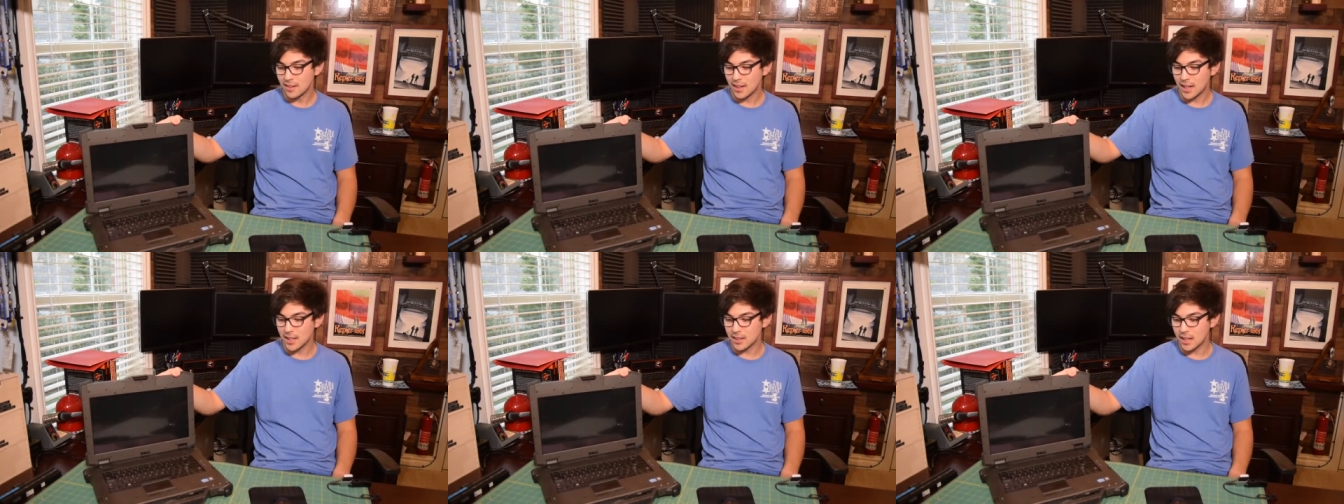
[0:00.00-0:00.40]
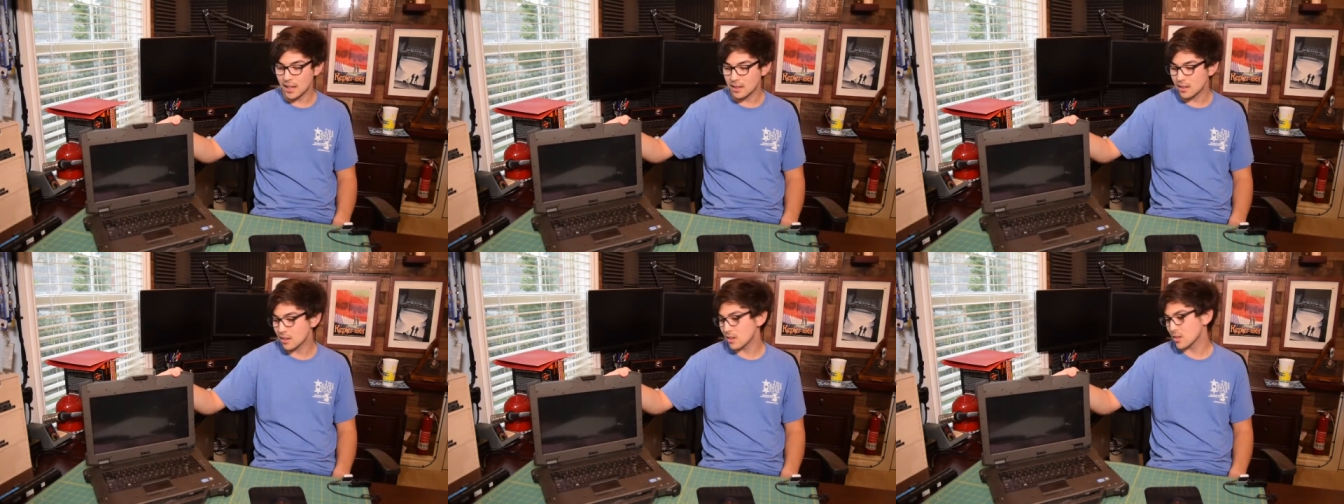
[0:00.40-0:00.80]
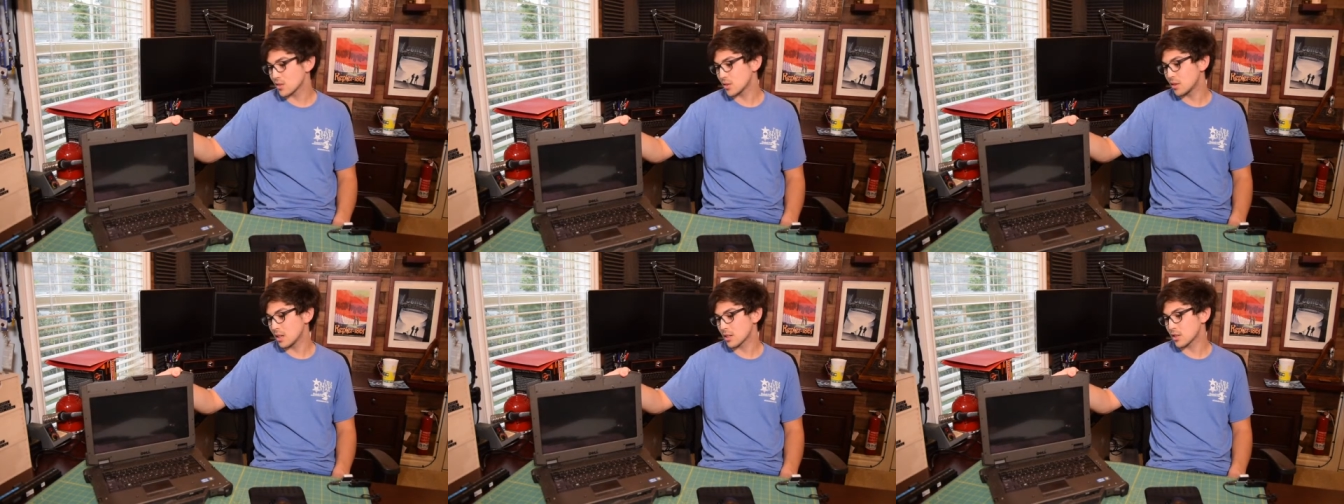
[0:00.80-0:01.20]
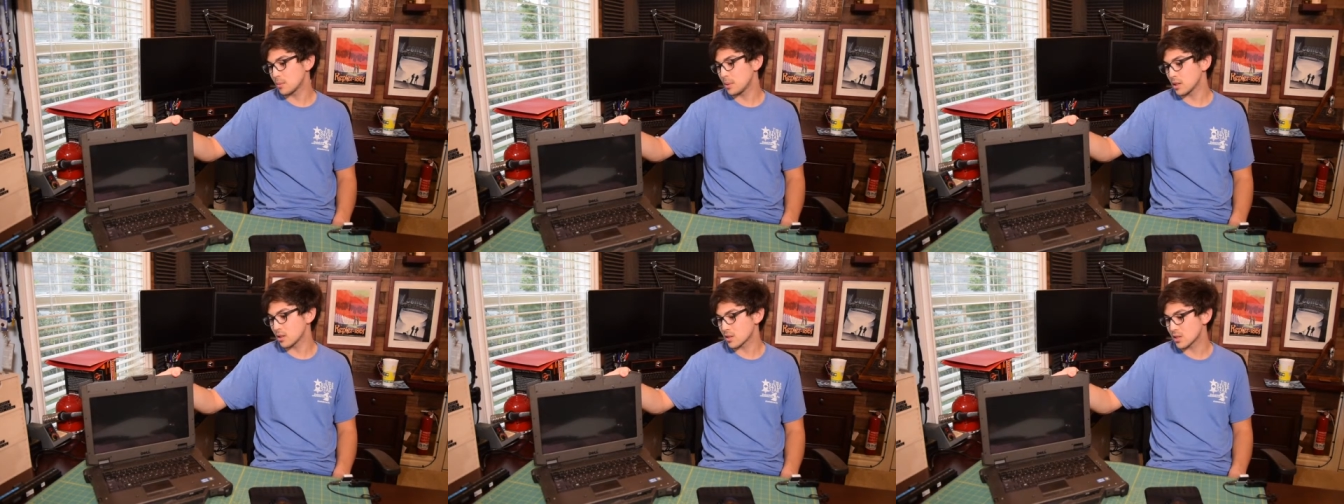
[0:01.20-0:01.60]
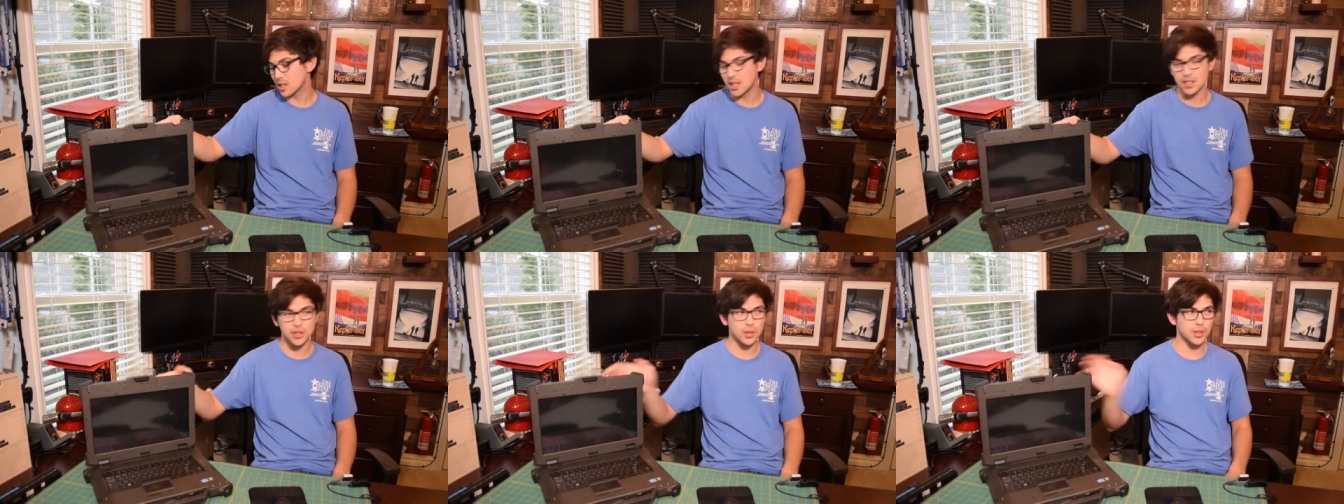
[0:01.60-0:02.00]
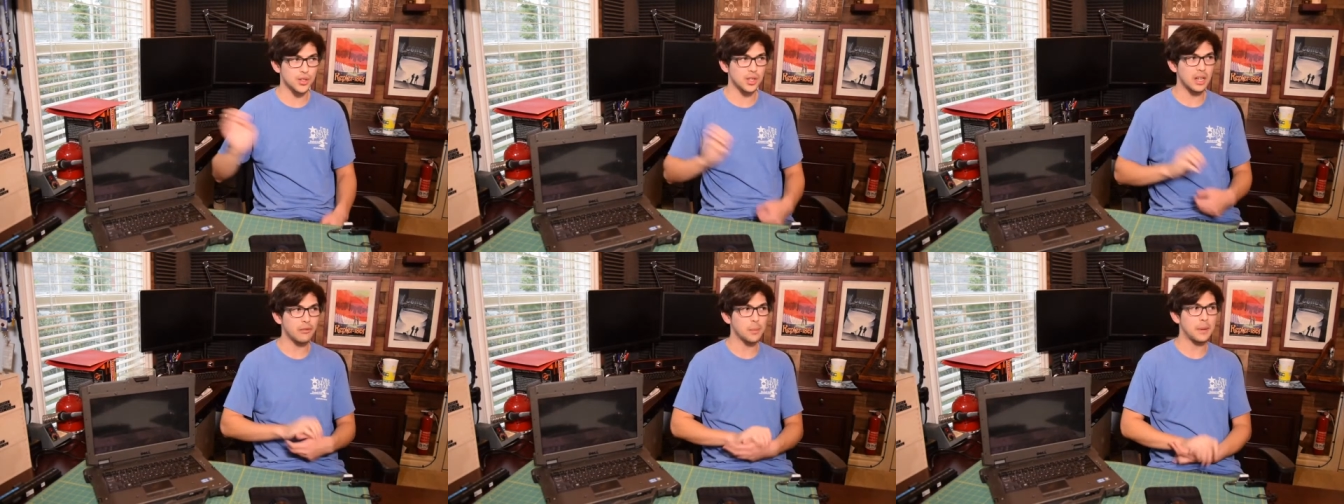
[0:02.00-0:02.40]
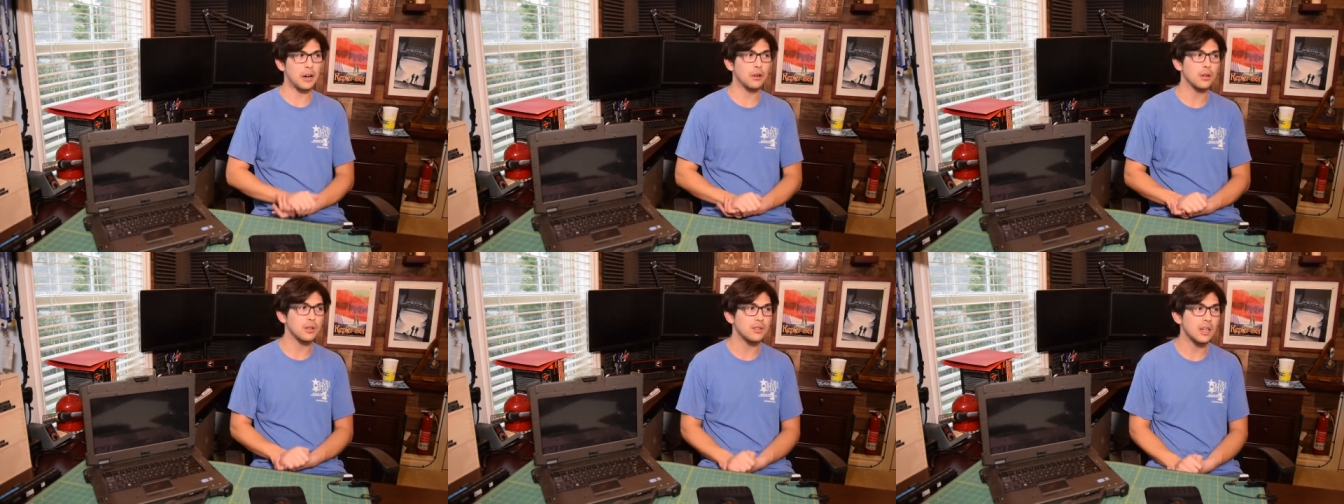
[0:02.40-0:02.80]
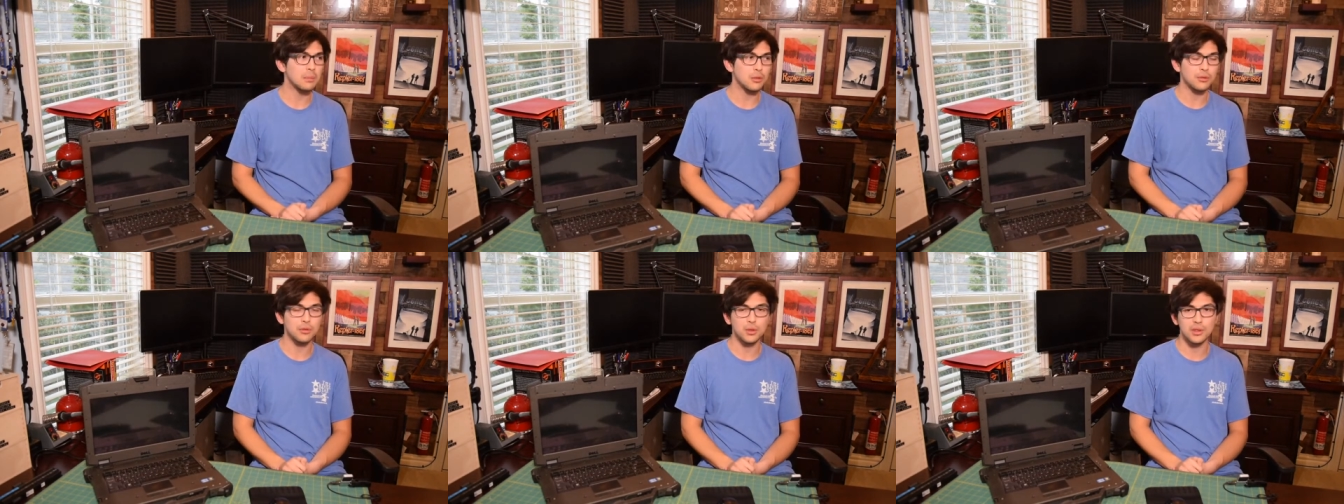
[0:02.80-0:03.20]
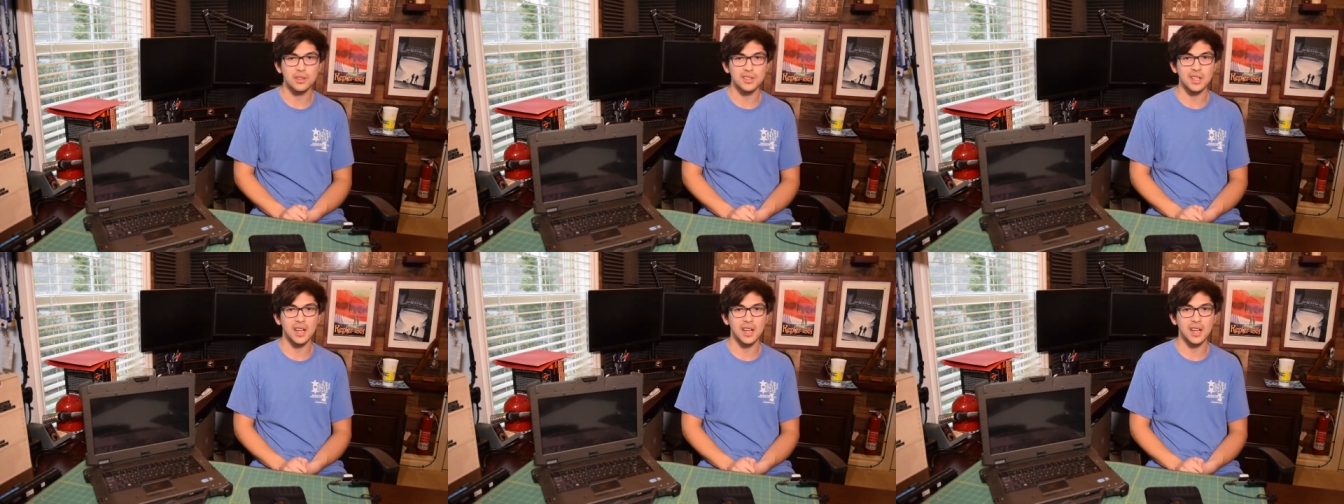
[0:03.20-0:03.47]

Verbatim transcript: And that is to actually plug this thing in. So I should have a power adapter for this.